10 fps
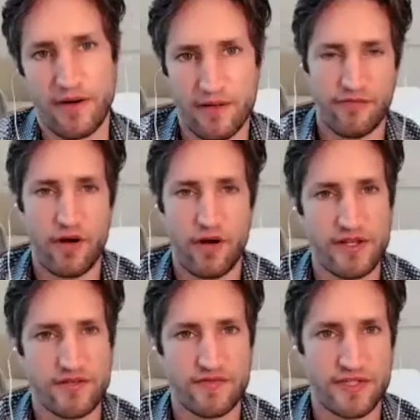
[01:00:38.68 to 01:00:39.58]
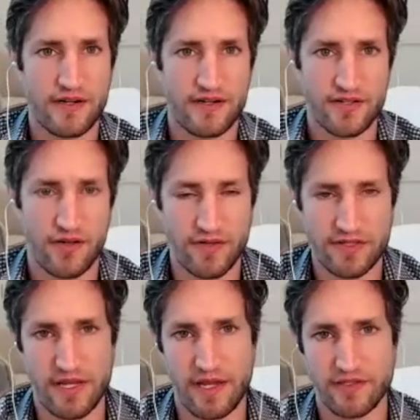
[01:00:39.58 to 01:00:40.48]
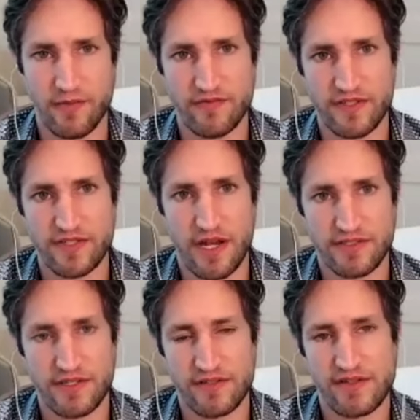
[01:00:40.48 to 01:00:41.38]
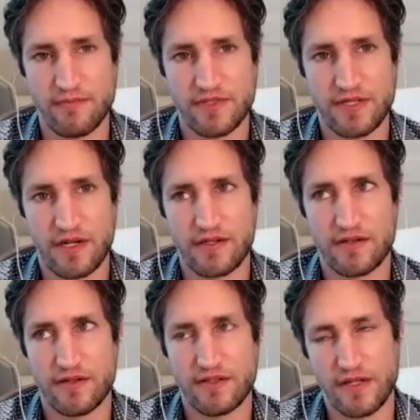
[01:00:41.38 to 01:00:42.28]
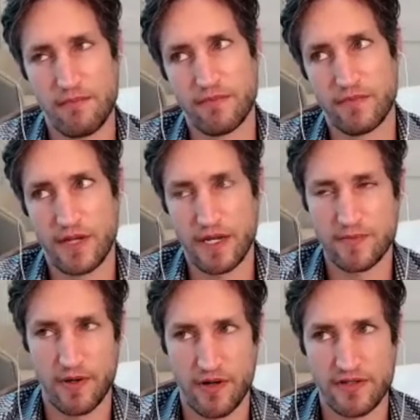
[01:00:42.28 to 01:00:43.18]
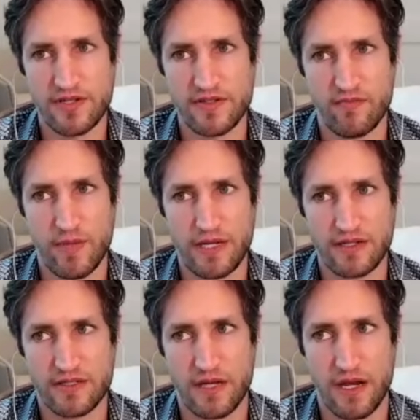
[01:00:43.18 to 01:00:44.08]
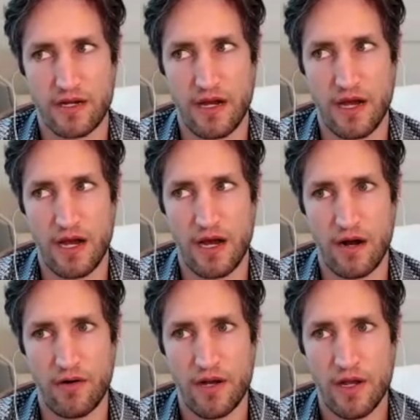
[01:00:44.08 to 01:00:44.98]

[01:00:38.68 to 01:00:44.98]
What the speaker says: different kinds of stuckness, obviously, as we've discussed, and some experiences of being stuck are